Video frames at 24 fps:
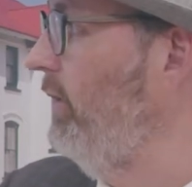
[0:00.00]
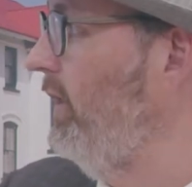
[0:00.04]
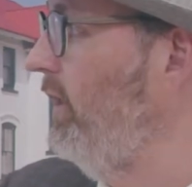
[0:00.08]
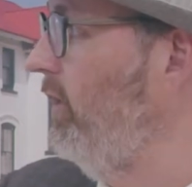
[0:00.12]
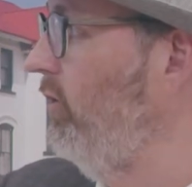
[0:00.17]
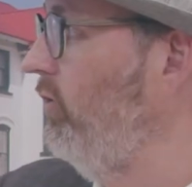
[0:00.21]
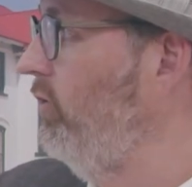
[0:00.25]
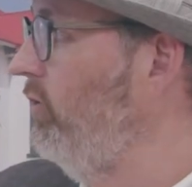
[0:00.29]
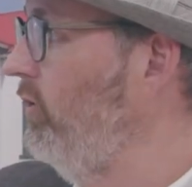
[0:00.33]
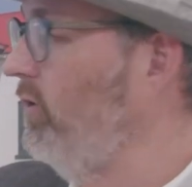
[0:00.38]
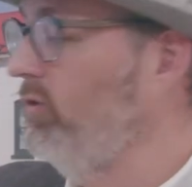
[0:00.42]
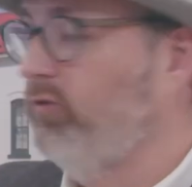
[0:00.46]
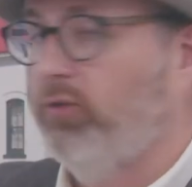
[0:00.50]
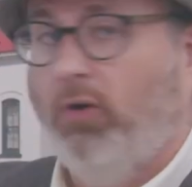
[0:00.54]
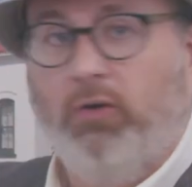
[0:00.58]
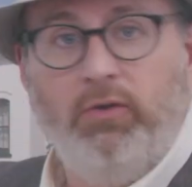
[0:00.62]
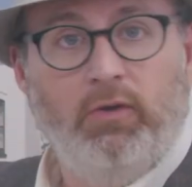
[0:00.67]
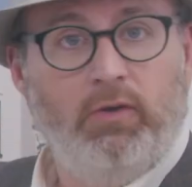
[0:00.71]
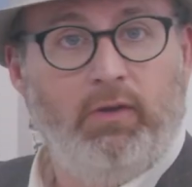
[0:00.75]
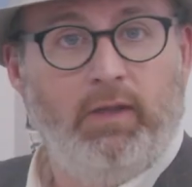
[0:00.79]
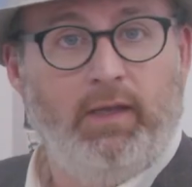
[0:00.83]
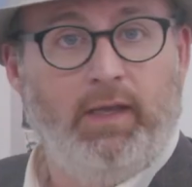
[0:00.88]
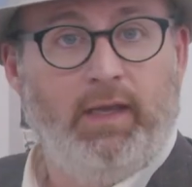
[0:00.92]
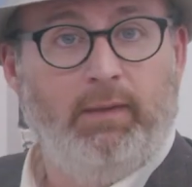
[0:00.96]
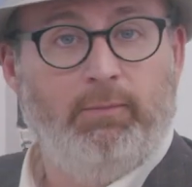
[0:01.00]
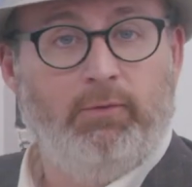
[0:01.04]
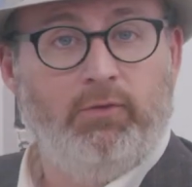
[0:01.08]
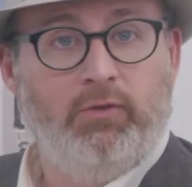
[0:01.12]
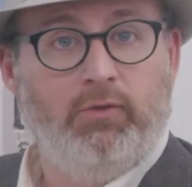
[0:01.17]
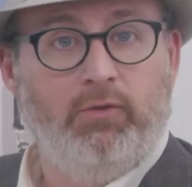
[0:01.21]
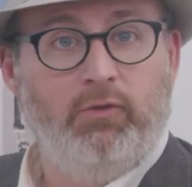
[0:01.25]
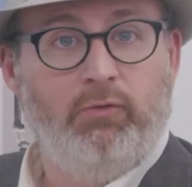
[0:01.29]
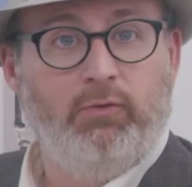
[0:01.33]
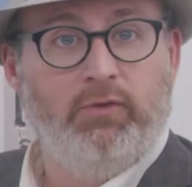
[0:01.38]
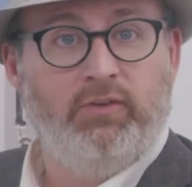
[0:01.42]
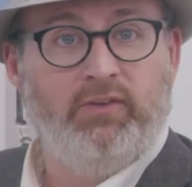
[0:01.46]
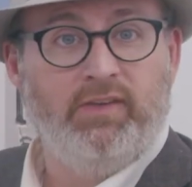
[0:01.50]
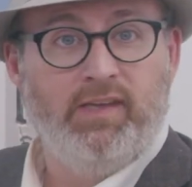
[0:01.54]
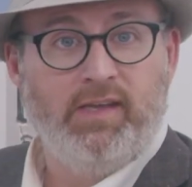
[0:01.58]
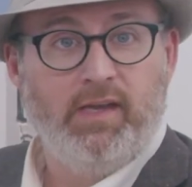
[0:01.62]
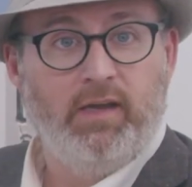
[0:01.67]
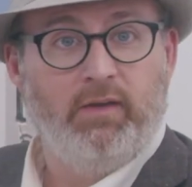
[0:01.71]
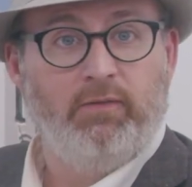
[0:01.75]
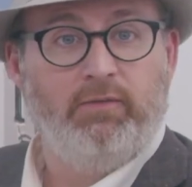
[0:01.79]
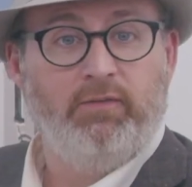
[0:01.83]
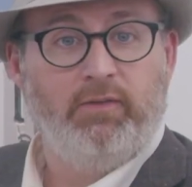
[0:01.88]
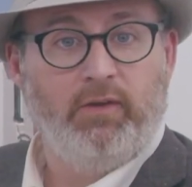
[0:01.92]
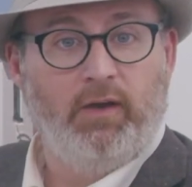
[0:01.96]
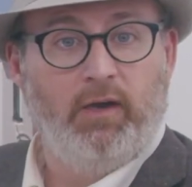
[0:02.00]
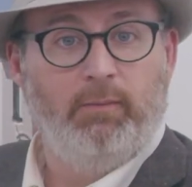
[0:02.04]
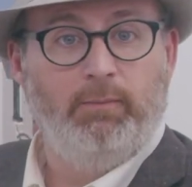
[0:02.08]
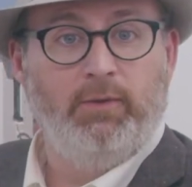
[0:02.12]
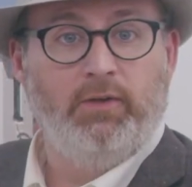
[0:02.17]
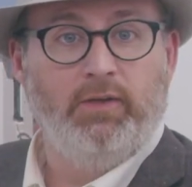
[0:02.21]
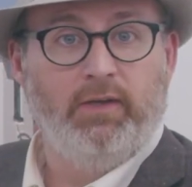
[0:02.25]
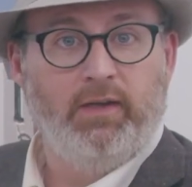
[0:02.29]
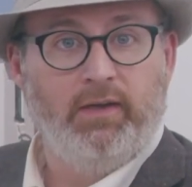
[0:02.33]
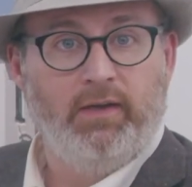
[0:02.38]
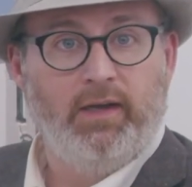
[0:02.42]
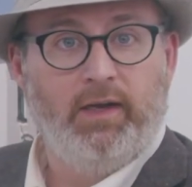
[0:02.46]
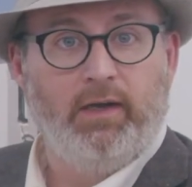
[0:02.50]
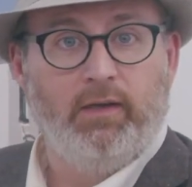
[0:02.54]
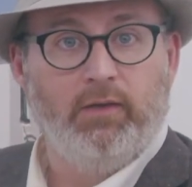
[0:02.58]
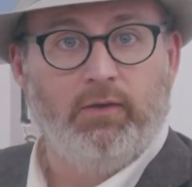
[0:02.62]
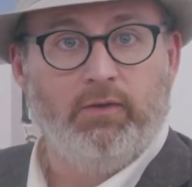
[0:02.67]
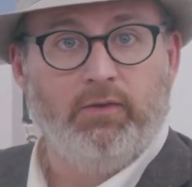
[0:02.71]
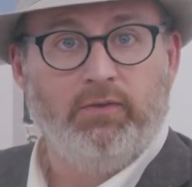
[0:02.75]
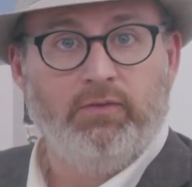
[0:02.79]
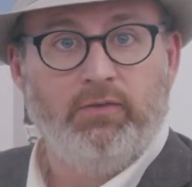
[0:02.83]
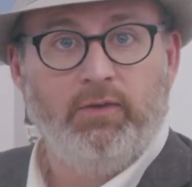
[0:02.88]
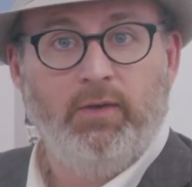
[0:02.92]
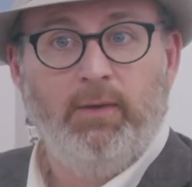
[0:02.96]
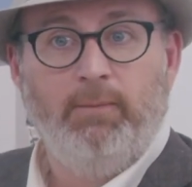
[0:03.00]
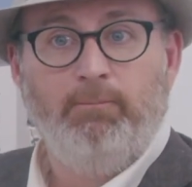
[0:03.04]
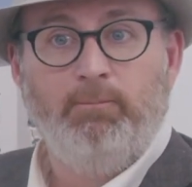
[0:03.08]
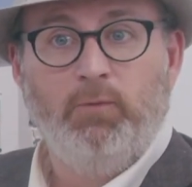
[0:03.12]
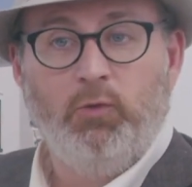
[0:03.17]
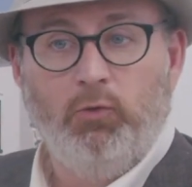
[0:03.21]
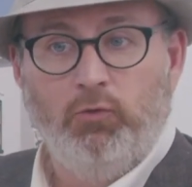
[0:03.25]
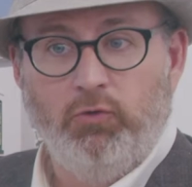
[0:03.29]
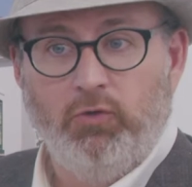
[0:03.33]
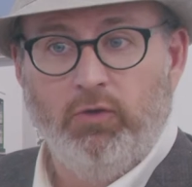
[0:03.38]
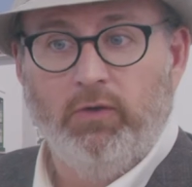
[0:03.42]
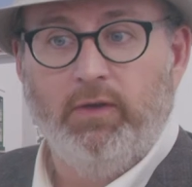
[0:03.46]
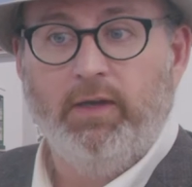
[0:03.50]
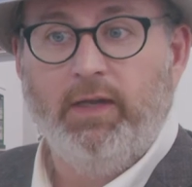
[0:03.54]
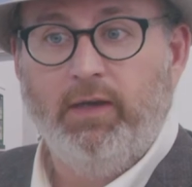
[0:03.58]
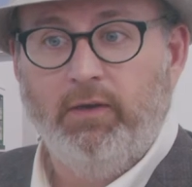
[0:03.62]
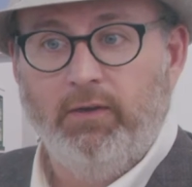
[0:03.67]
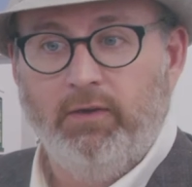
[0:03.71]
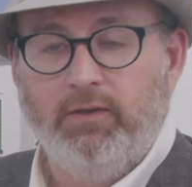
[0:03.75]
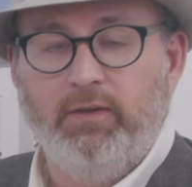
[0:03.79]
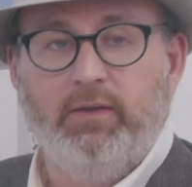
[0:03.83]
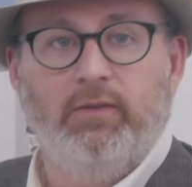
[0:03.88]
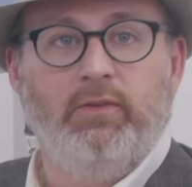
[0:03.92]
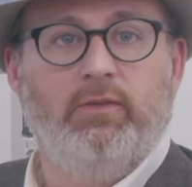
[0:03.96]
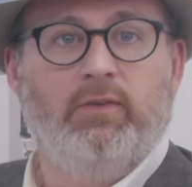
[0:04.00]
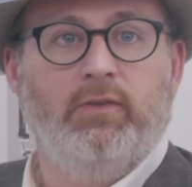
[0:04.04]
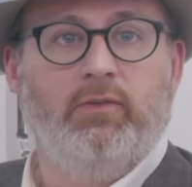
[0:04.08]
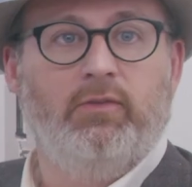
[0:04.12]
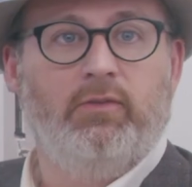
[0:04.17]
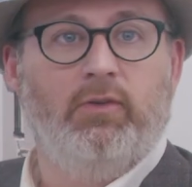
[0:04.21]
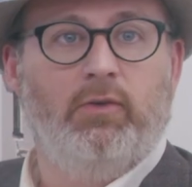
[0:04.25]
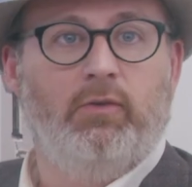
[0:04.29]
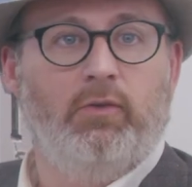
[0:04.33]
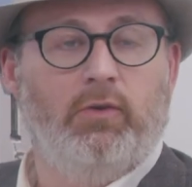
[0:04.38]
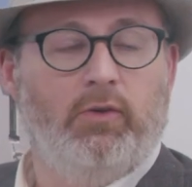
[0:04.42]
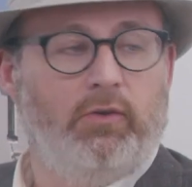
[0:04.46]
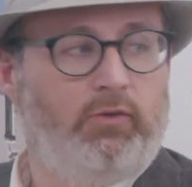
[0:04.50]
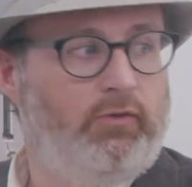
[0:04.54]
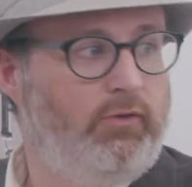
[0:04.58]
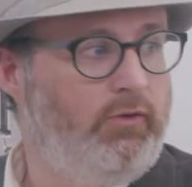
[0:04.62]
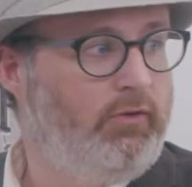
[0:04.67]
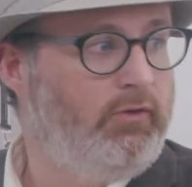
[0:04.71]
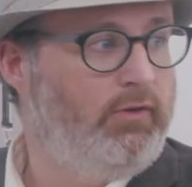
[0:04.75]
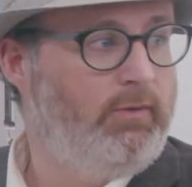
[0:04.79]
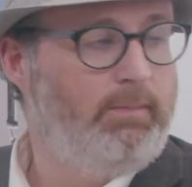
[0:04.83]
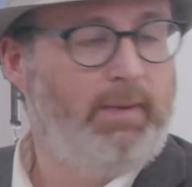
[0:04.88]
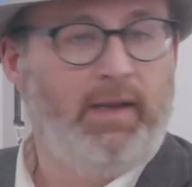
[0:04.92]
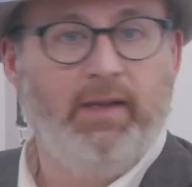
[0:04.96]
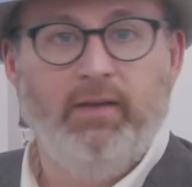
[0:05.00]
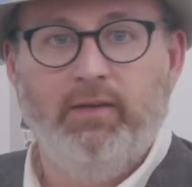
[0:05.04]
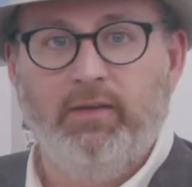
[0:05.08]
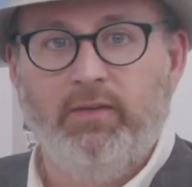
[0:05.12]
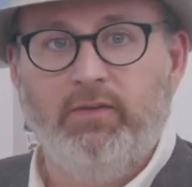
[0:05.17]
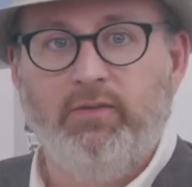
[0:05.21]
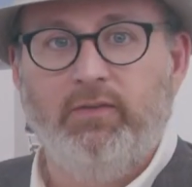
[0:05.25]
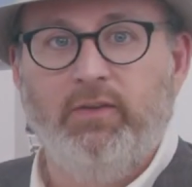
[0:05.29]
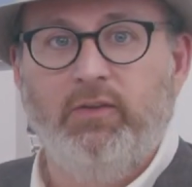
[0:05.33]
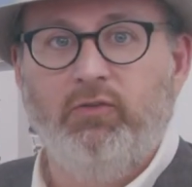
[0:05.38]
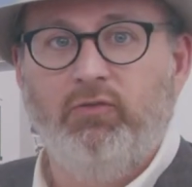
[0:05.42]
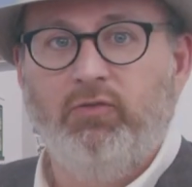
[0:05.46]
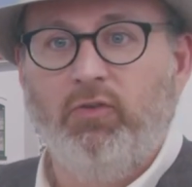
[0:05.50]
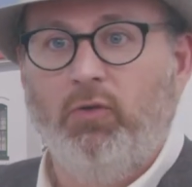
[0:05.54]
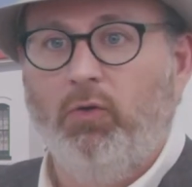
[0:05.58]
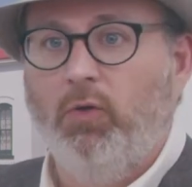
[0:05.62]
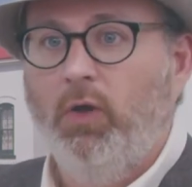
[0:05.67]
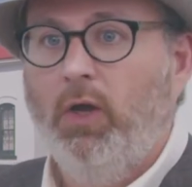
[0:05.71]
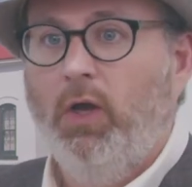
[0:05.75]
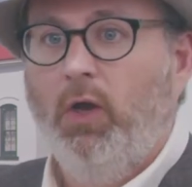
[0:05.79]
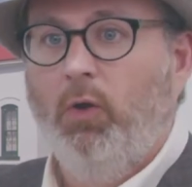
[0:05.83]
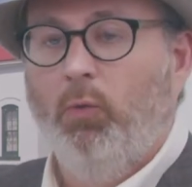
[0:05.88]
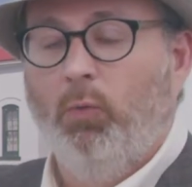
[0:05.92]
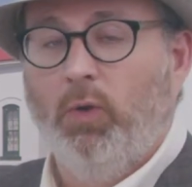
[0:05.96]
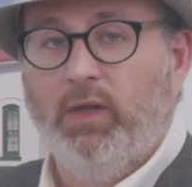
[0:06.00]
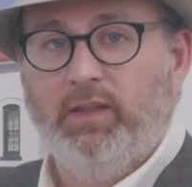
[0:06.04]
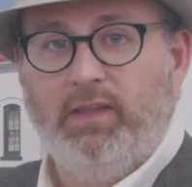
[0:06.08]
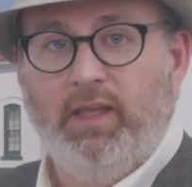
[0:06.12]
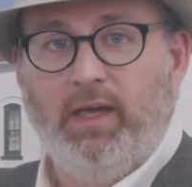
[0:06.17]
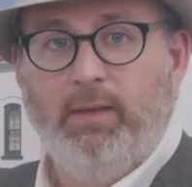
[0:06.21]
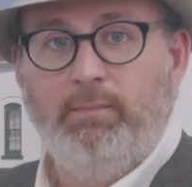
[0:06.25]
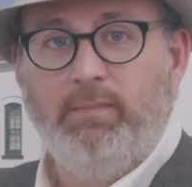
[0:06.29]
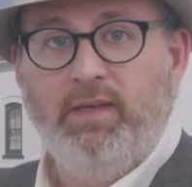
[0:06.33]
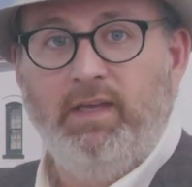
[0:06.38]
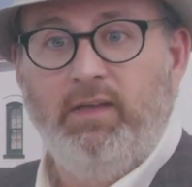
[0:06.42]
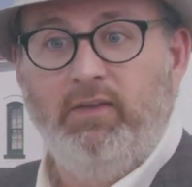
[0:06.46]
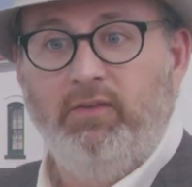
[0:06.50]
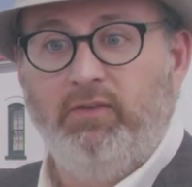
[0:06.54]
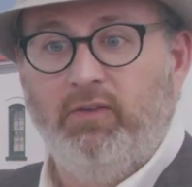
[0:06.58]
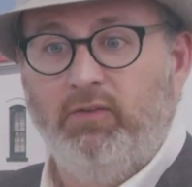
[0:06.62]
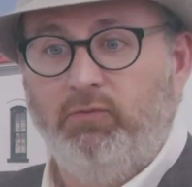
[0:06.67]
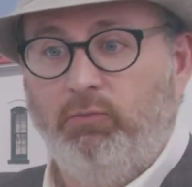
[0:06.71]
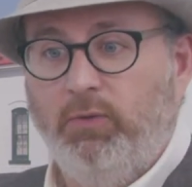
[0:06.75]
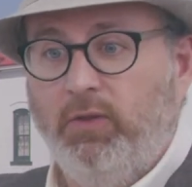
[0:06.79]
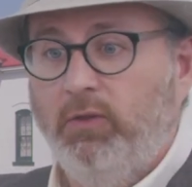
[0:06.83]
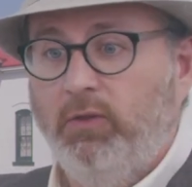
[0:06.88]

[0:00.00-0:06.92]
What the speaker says: can do, because all you're able to do is gift $1 million to your inheritance or to your dependents. And so what that means is we